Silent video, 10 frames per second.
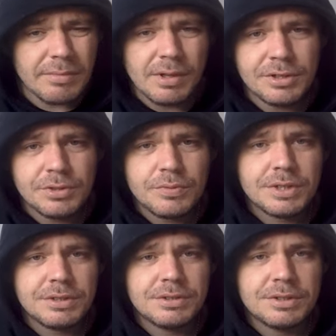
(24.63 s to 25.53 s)
And it's
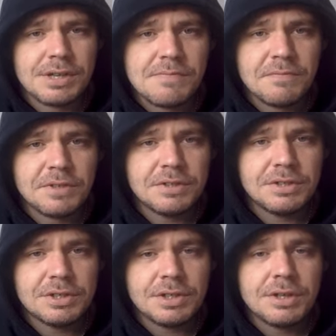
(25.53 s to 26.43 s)
always the same fucking
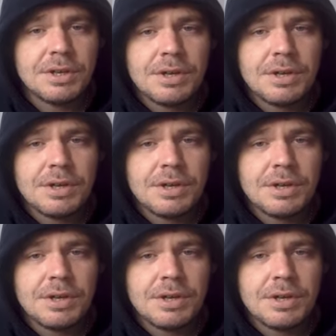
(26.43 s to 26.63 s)
shit.